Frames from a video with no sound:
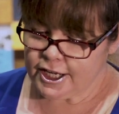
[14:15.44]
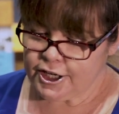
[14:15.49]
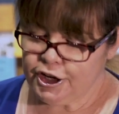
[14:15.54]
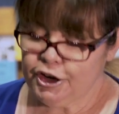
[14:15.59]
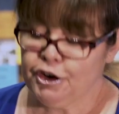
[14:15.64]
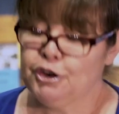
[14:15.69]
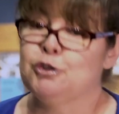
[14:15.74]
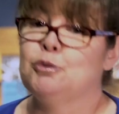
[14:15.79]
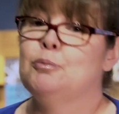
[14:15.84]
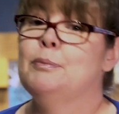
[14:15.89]

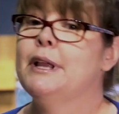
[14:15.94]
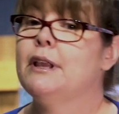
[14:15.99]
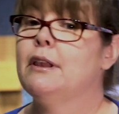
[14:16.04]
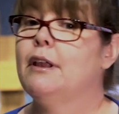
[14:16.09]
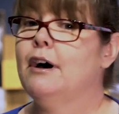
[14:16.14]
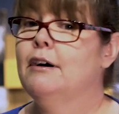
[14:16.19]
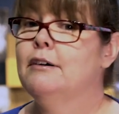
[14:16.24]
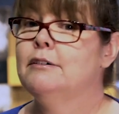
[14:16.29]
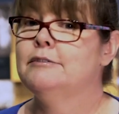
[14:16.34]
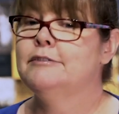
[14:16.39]
Colonel
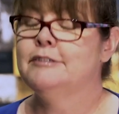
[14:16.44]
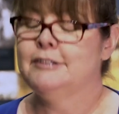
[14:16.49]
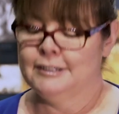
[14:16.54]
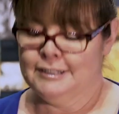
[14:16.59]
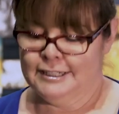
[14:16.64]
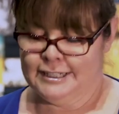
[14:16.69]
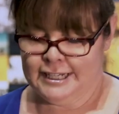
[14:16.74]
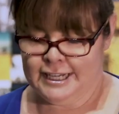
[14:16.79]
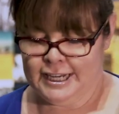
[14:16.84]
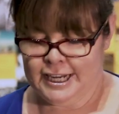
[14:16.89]
Miller
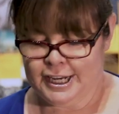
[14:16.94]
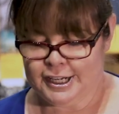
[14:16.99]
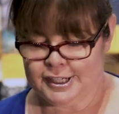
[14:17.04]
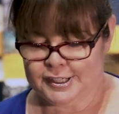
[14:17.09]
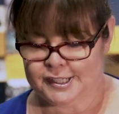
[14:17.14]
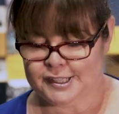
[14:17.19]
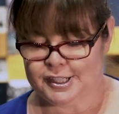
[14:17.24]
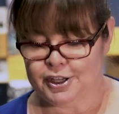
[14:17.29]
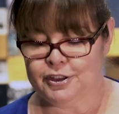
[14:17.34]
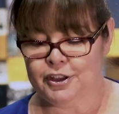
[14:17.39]

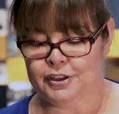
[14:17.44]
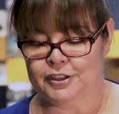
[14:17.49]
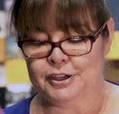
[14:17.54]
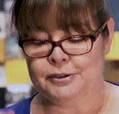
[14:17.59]
said that